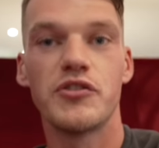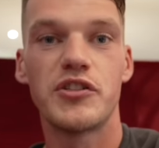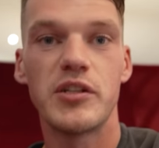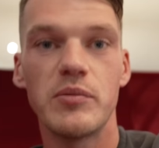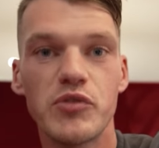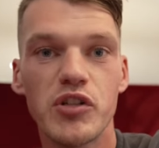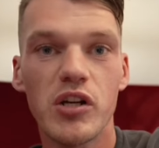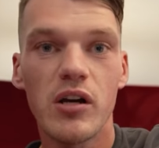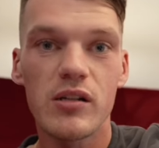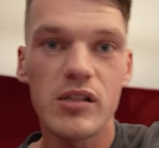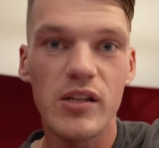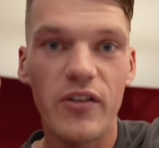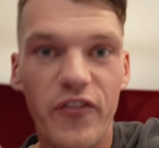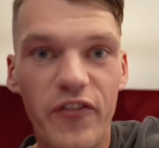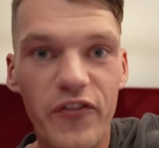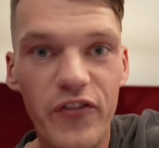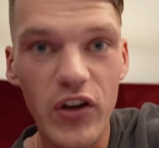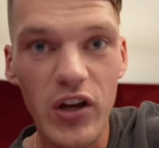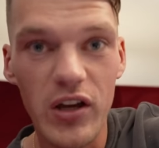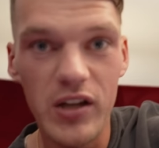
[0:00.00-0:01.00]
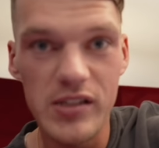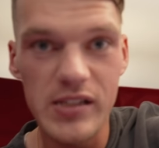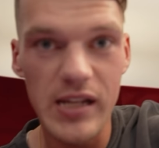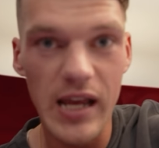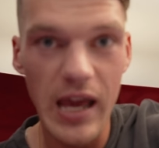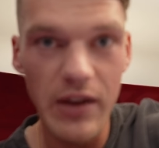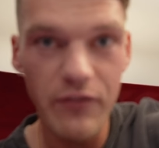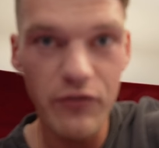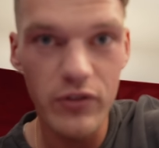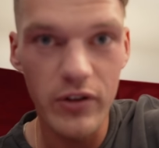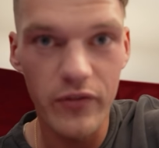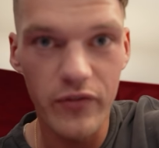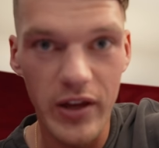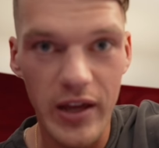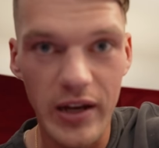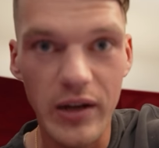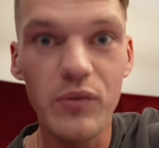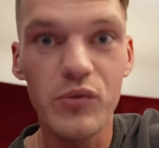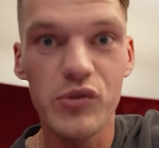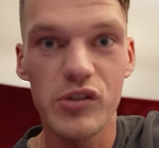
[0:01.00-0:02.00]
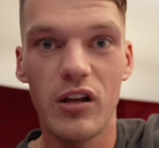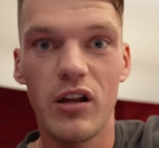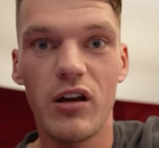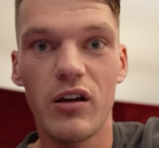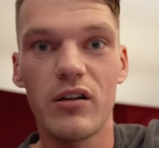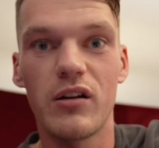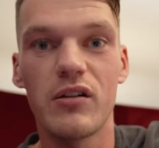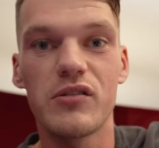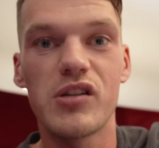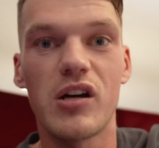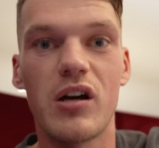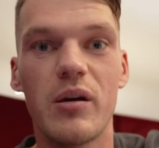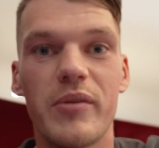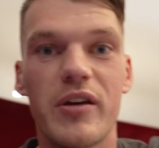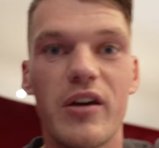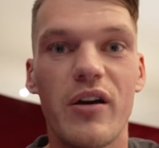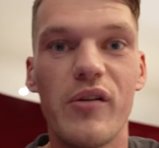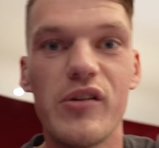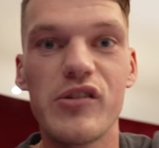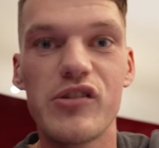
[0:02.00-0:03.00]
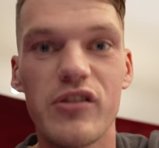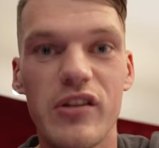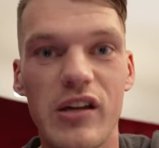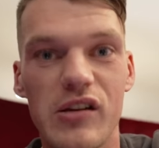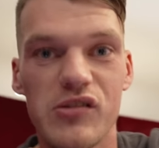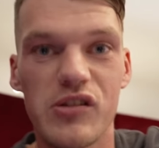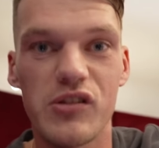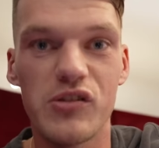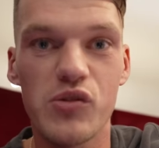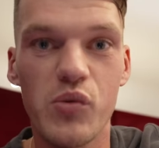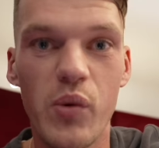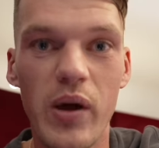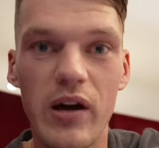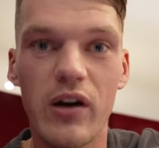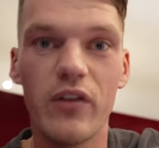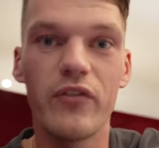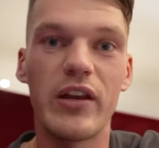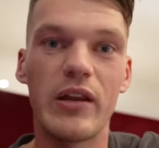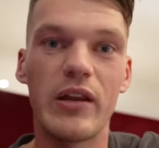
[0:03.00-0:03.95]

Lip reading: Gymshark's first ever event was a long, long time ago in 2012,